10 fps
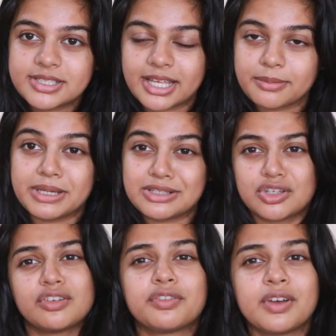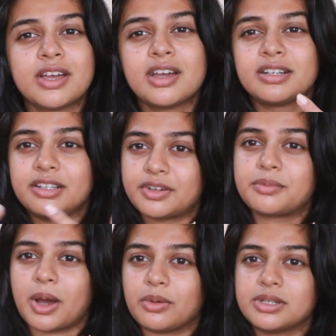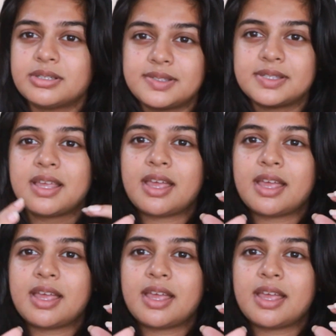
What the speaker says: like mix of different powders